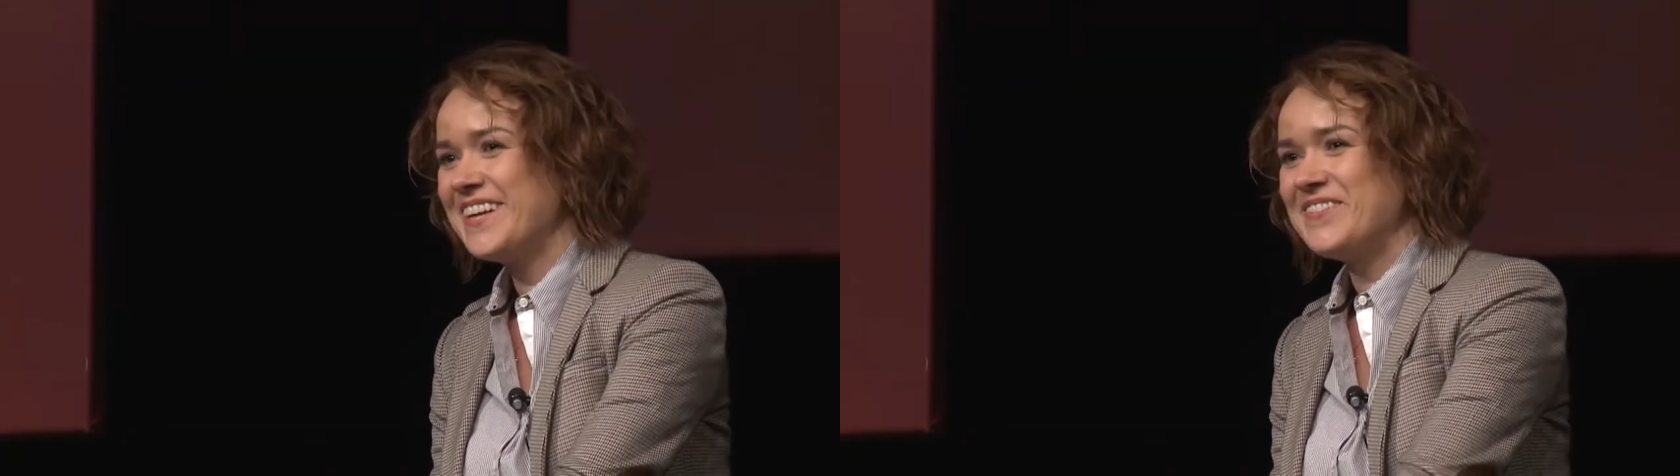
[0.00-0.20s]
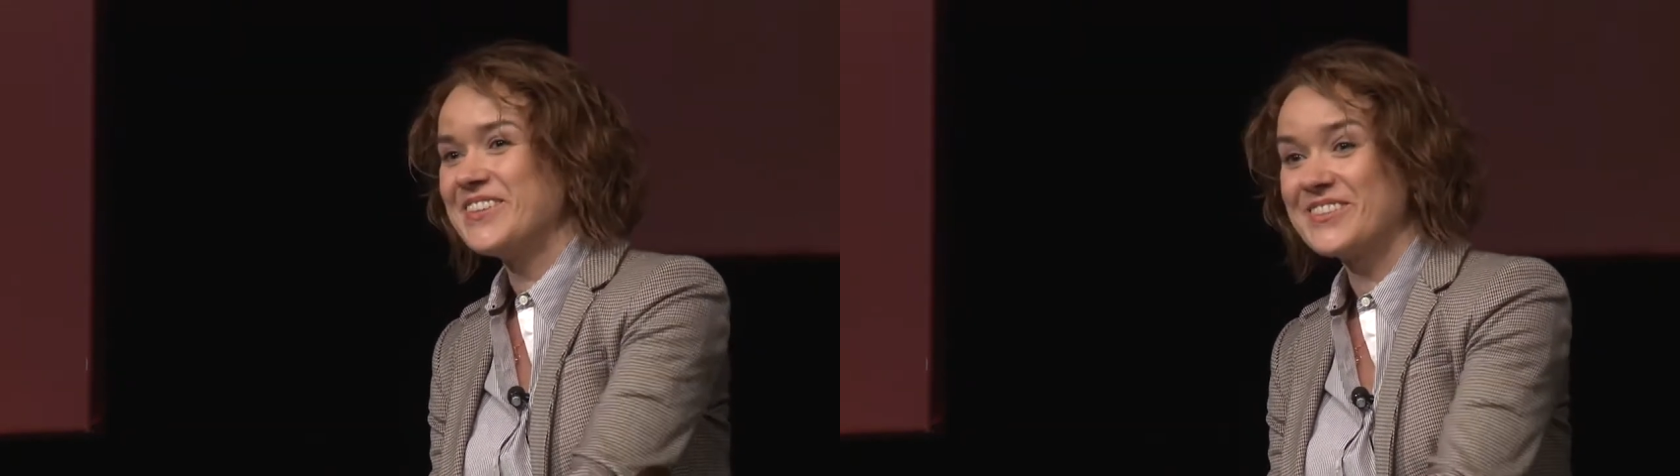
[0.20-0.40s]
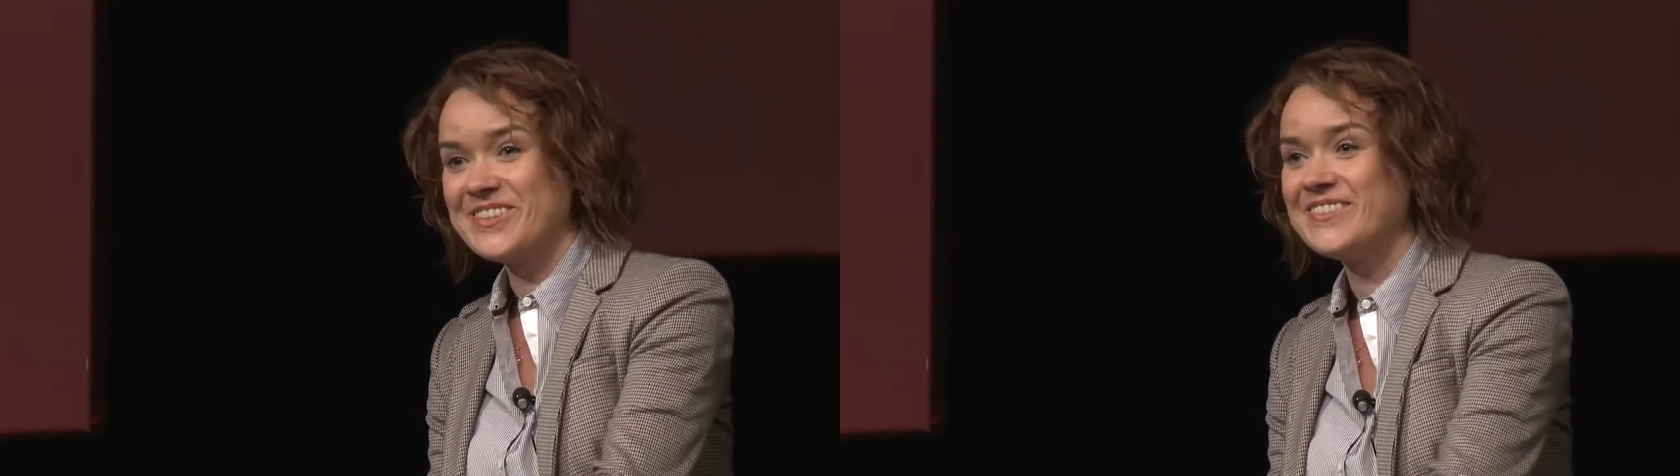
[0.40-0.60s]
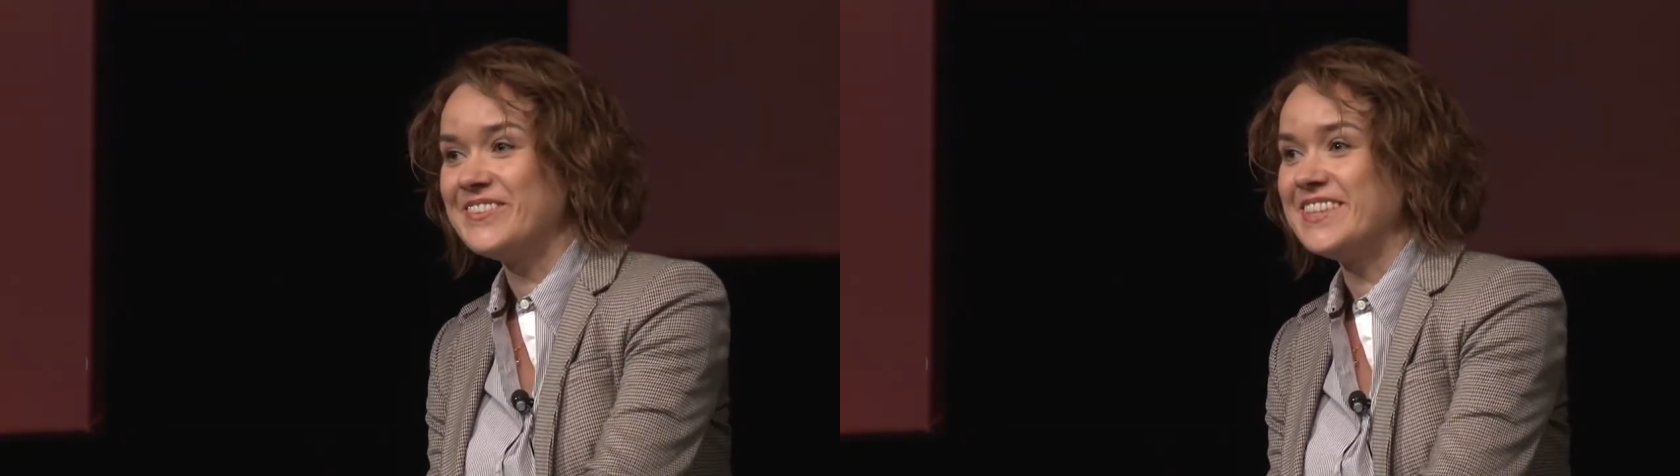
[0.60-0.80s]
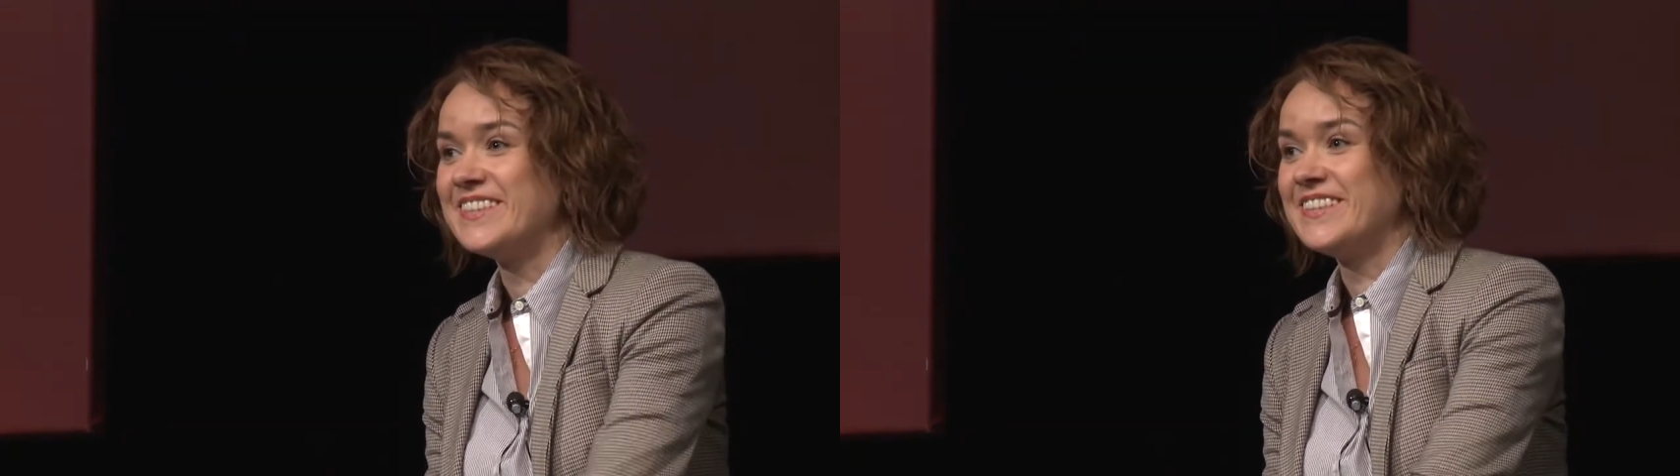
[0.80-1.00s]
because we
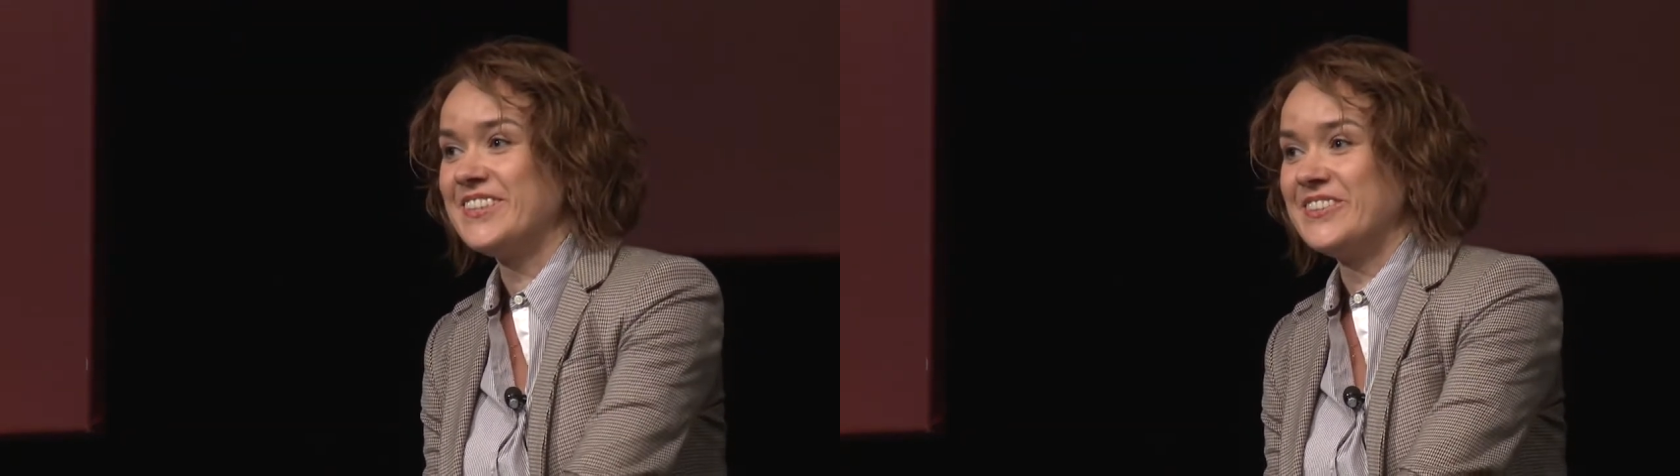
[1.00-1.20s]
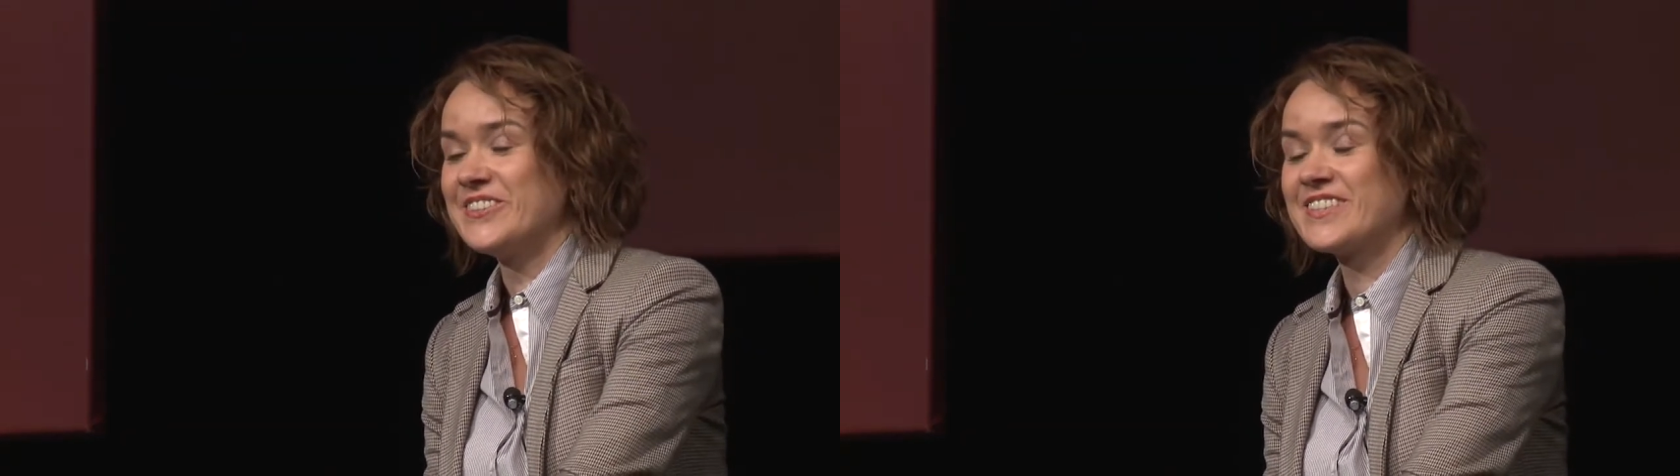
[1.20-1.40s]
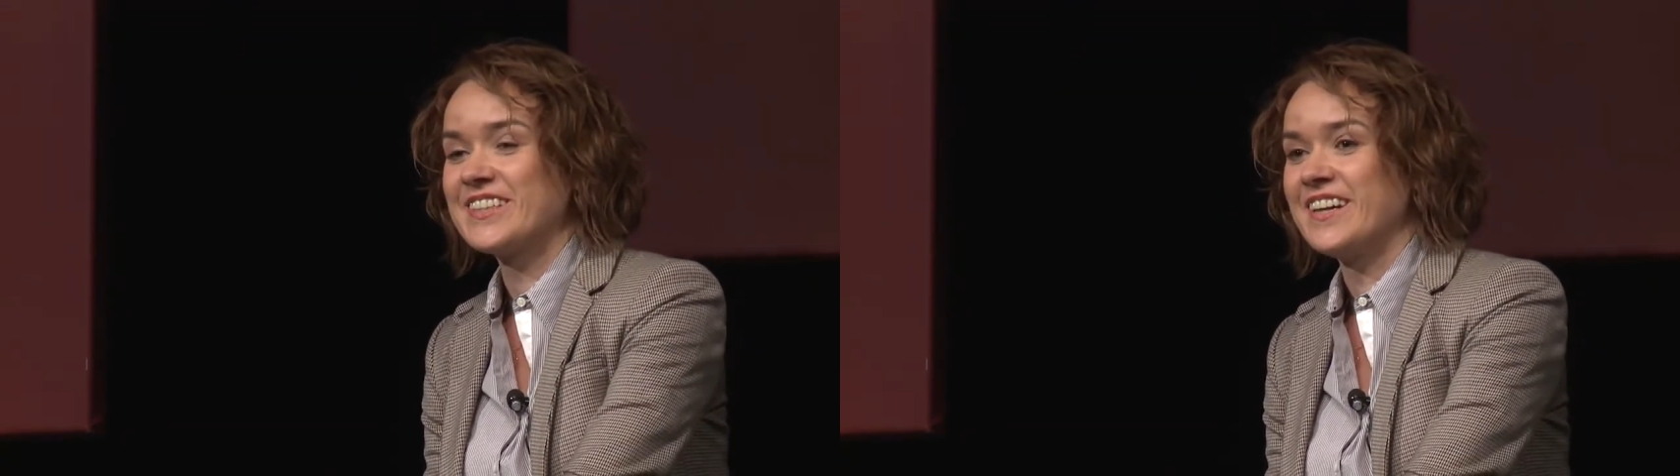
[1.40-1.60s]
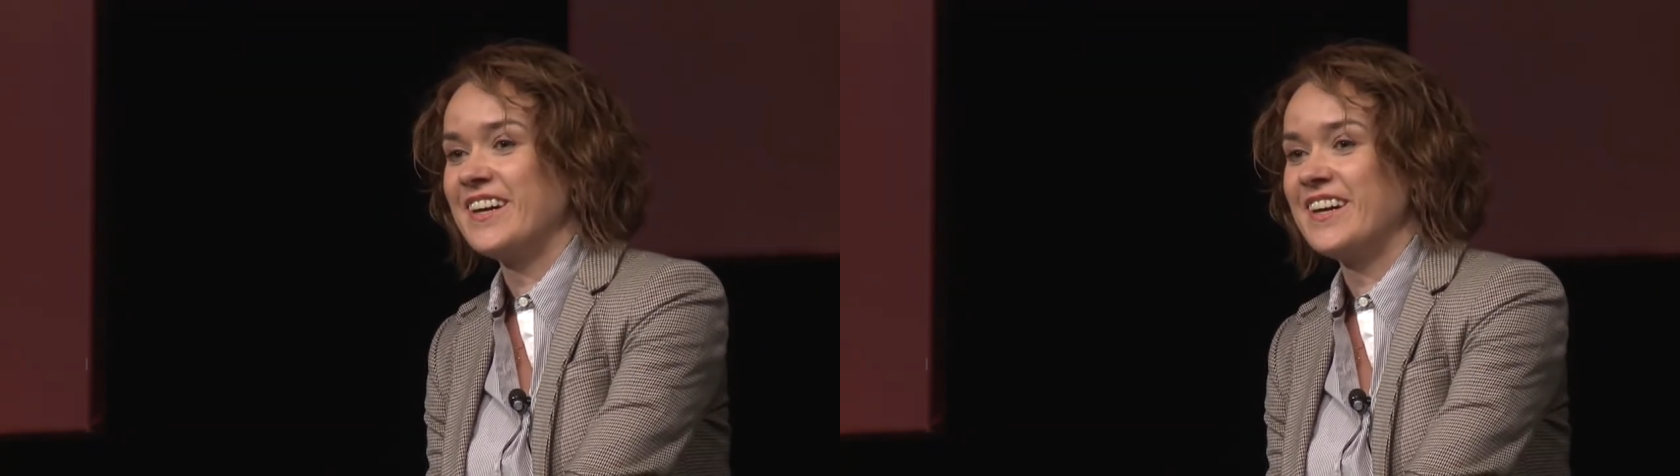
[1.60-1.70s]
did use,